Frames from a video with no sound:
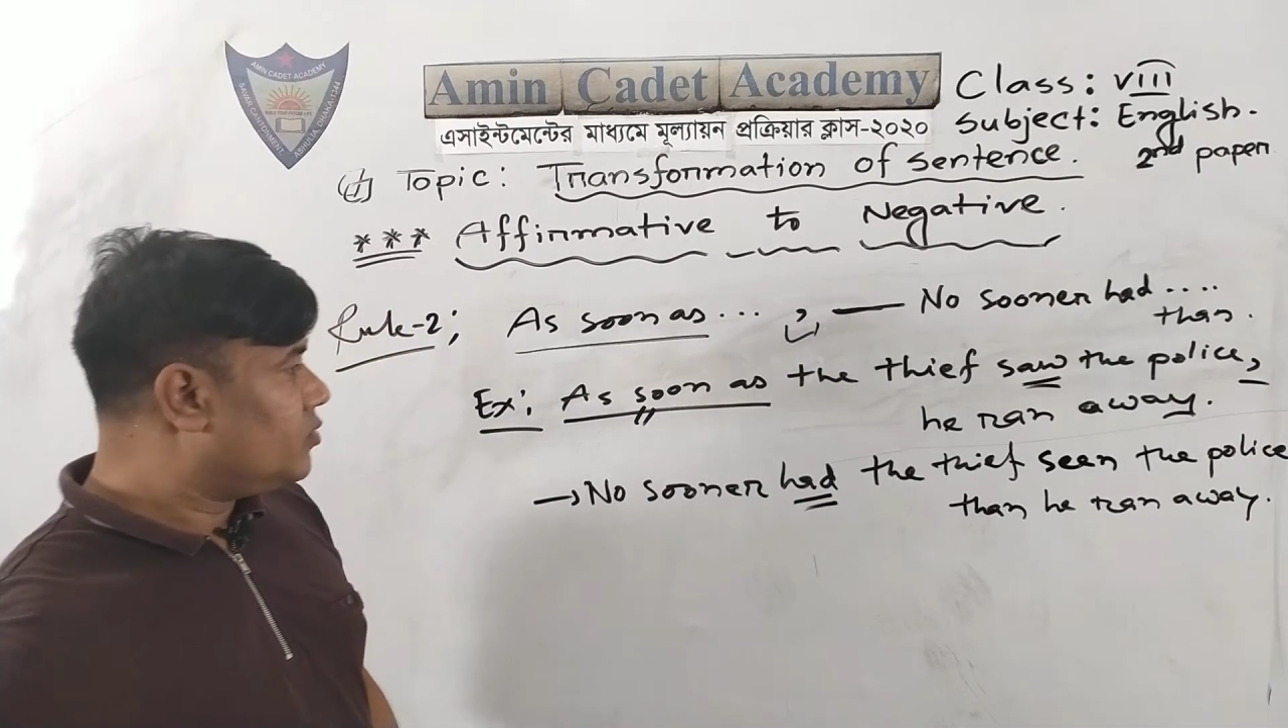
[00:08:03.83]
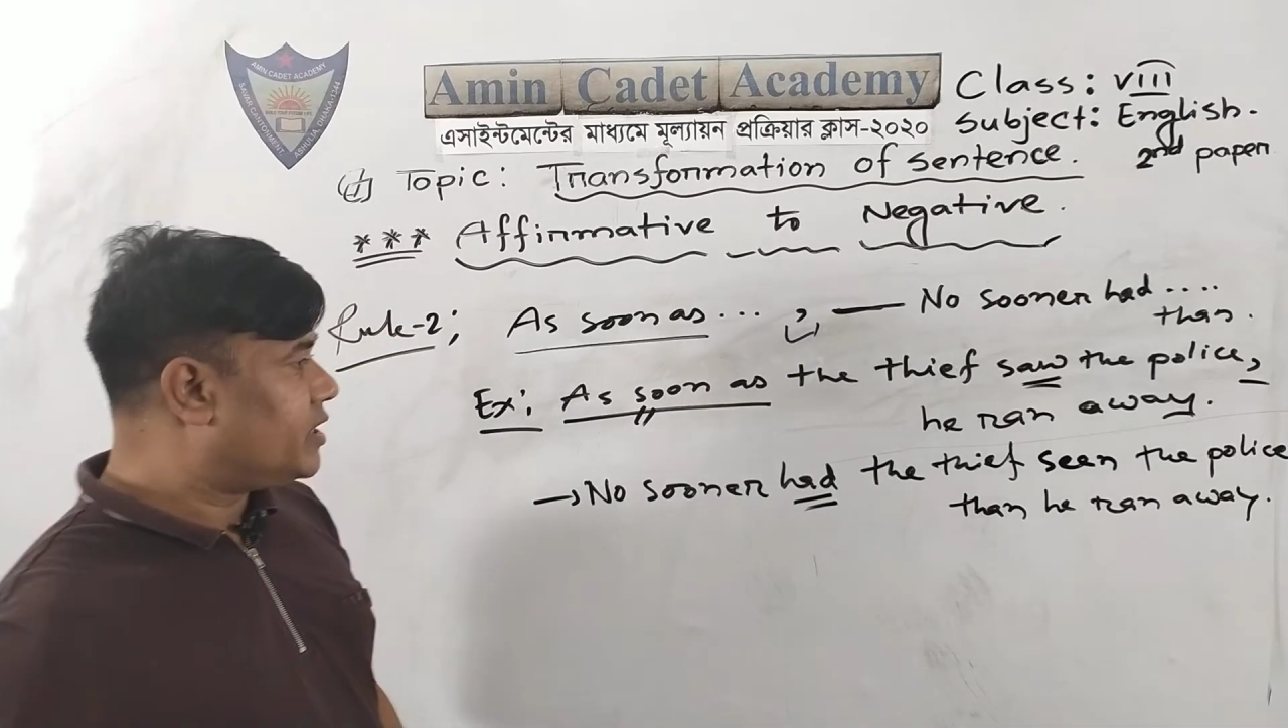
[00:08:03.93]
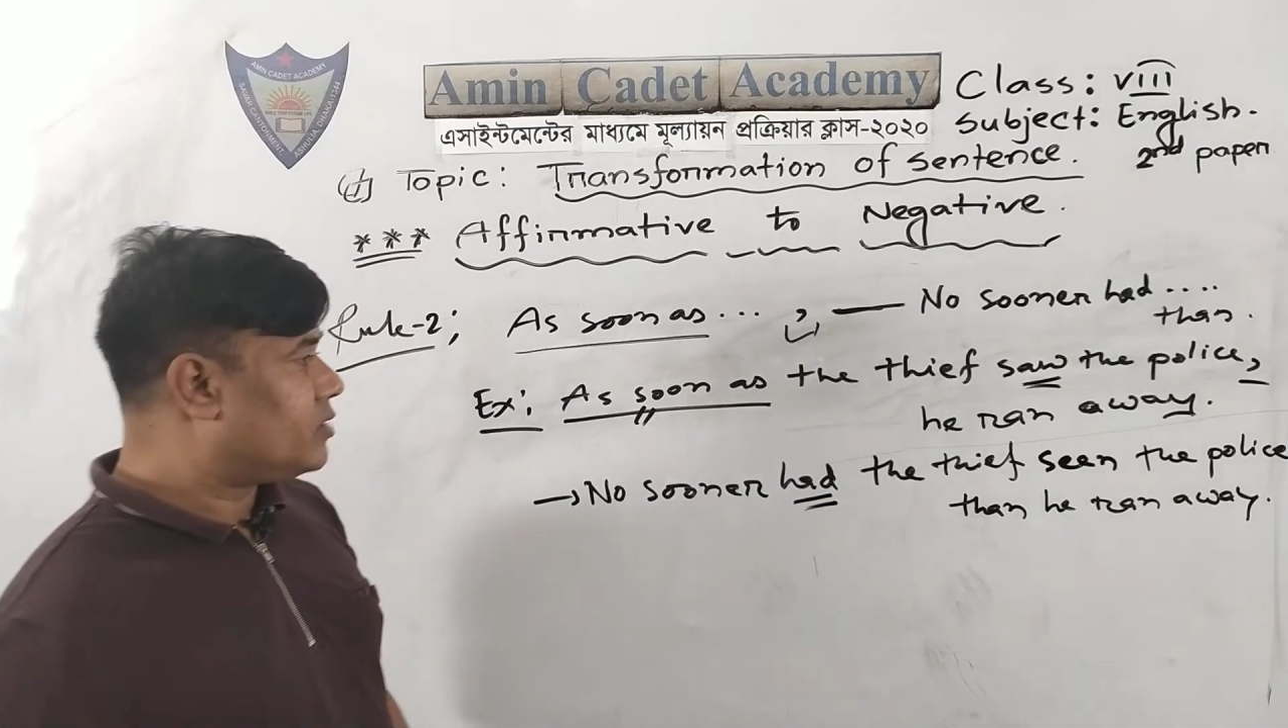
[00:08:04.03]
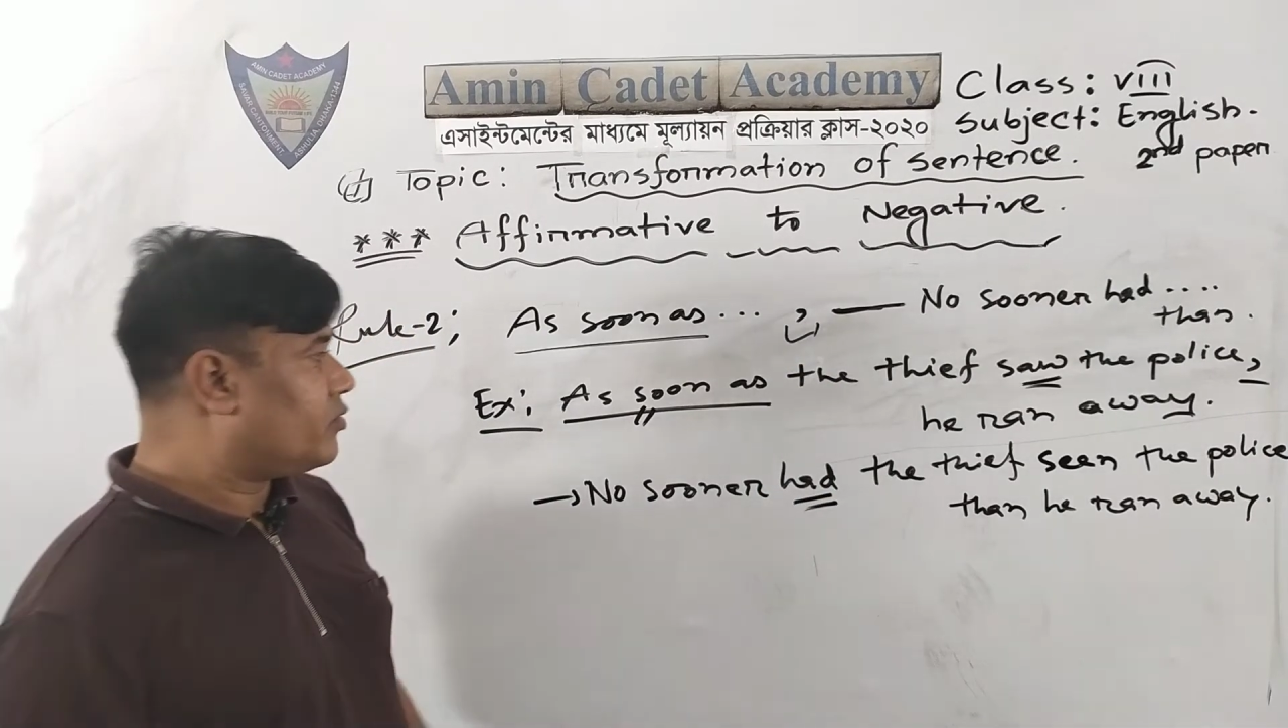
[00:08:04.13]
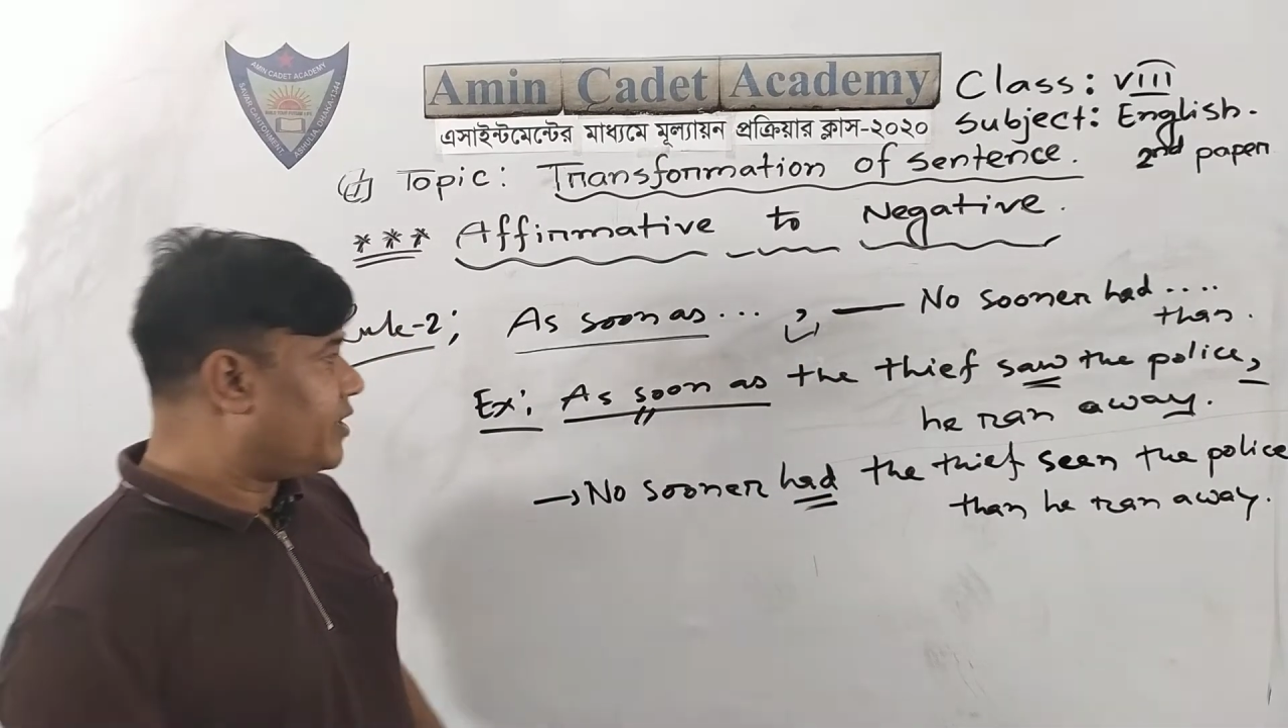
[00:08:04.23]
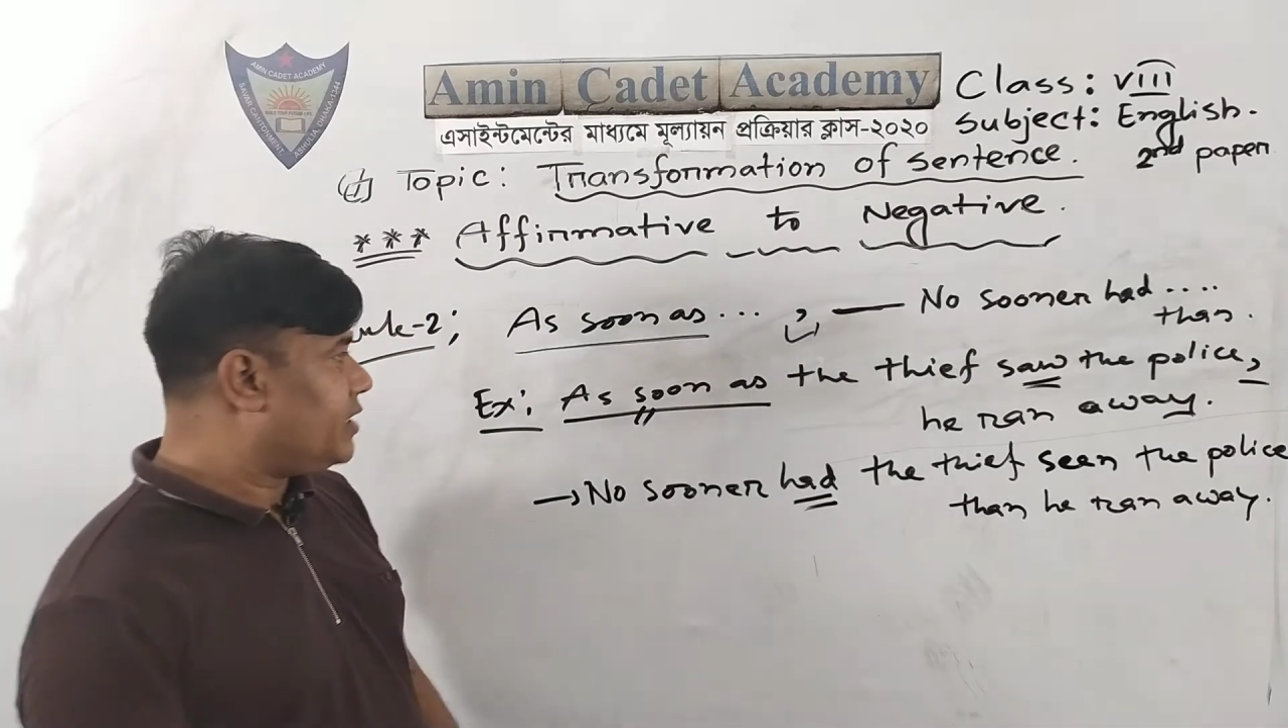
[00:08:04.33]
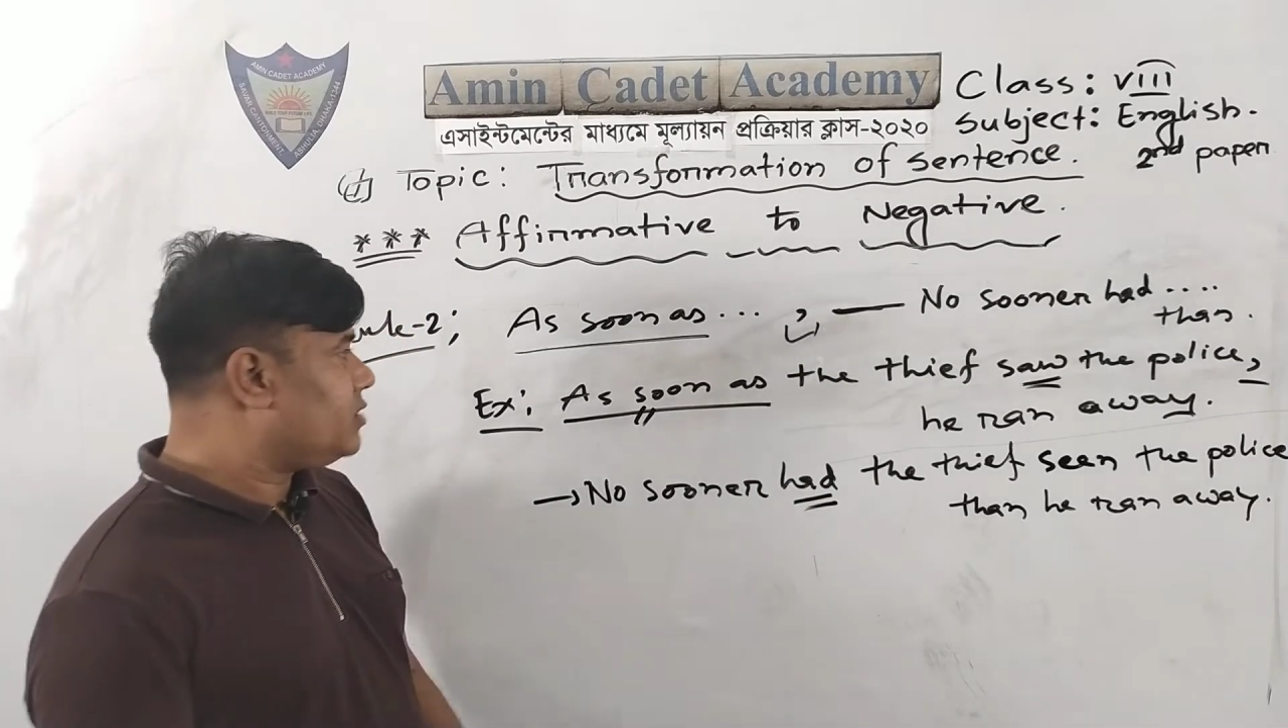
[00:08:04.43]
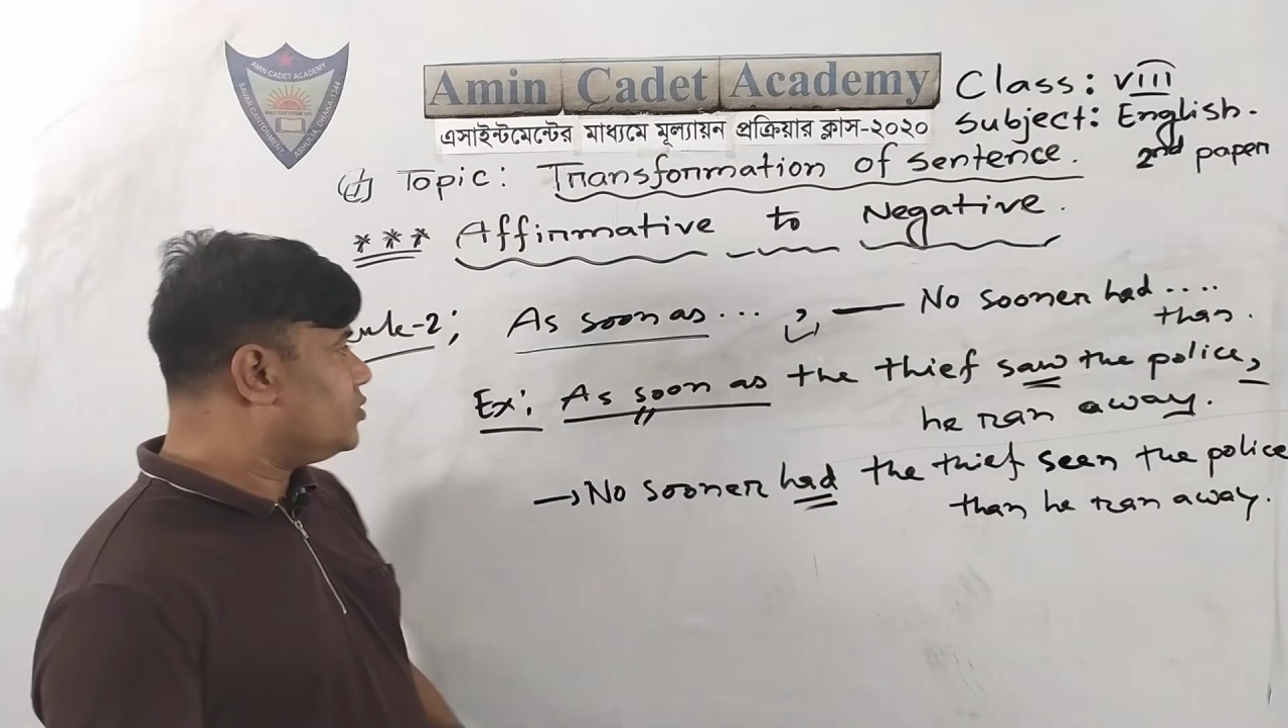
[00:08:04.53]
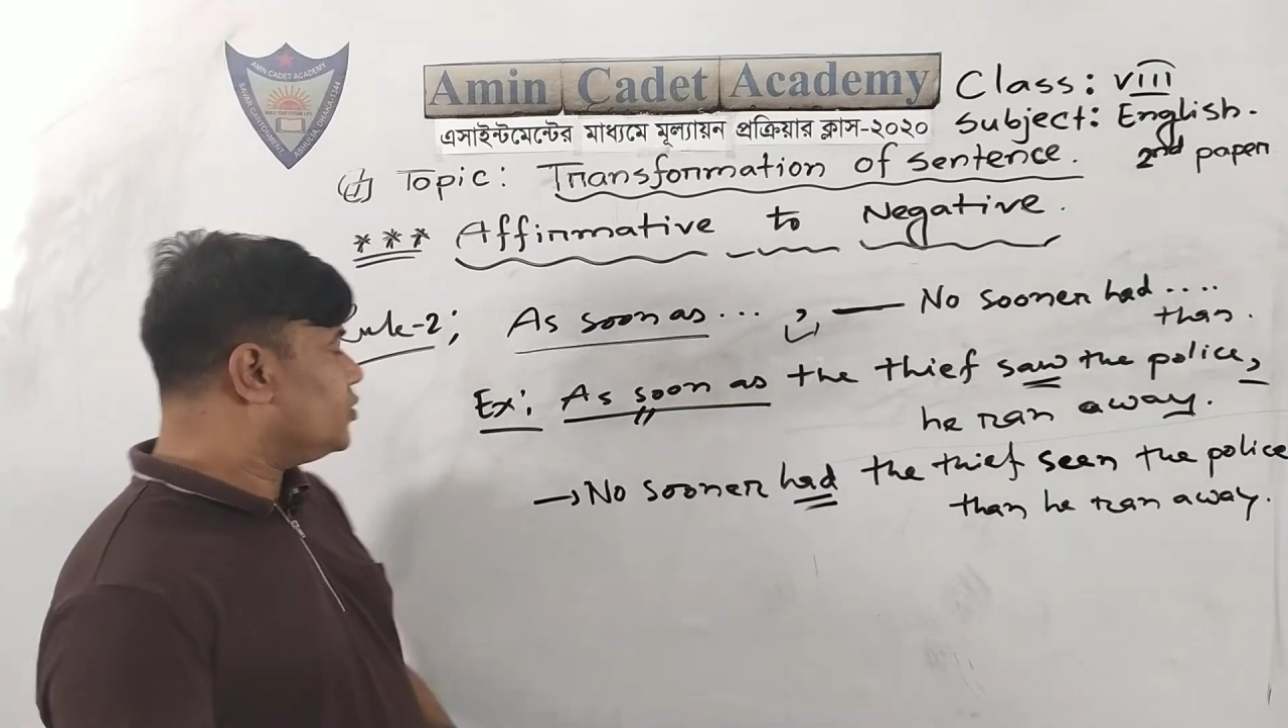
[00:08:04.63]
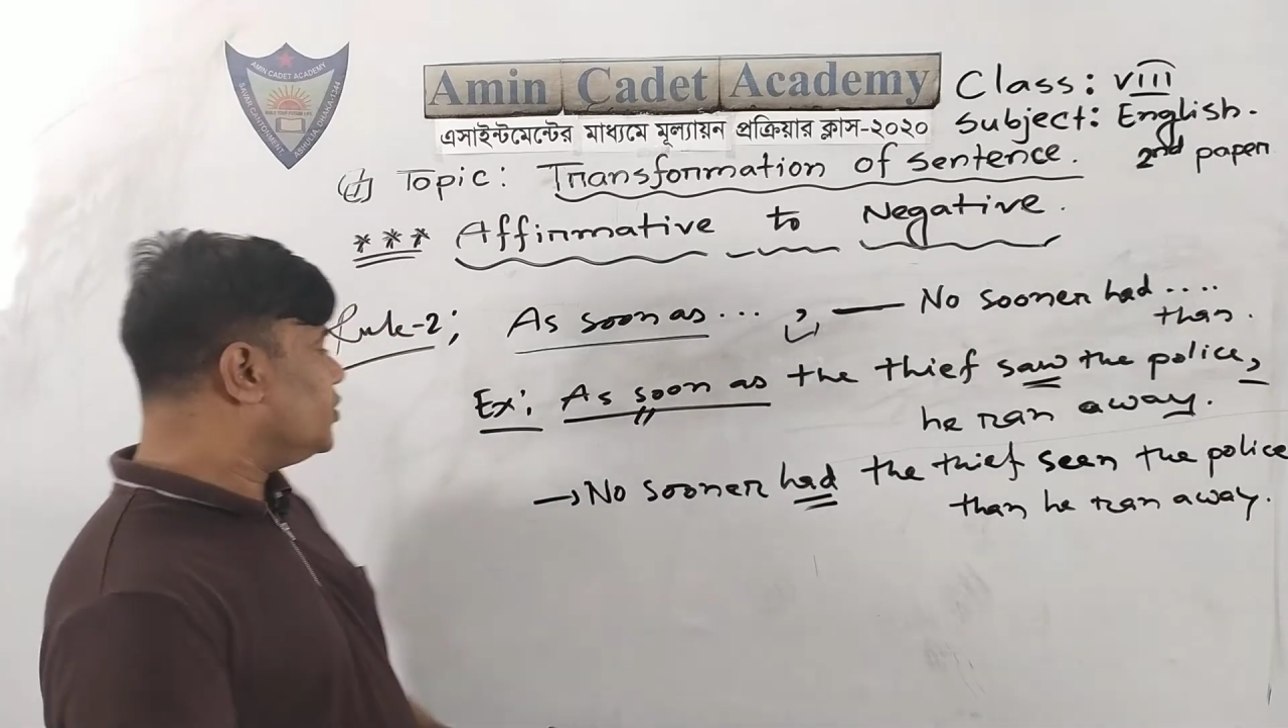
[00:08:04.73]
we are
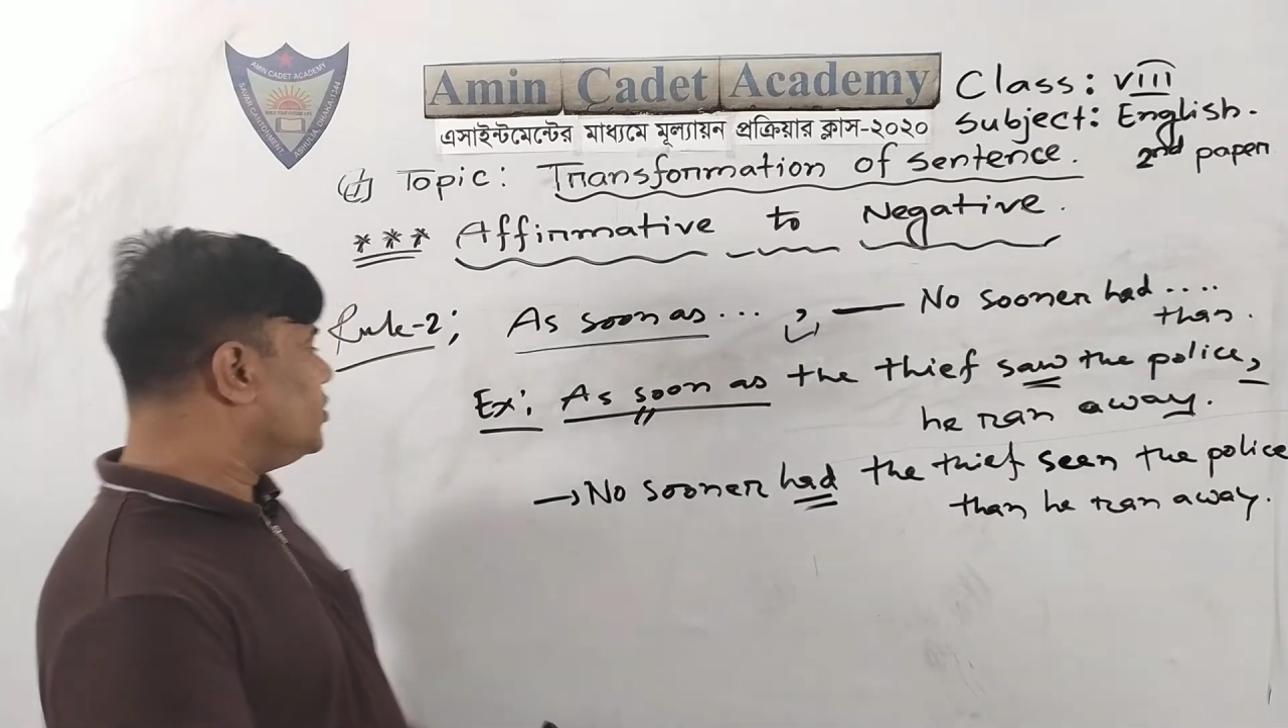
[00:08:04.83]
going to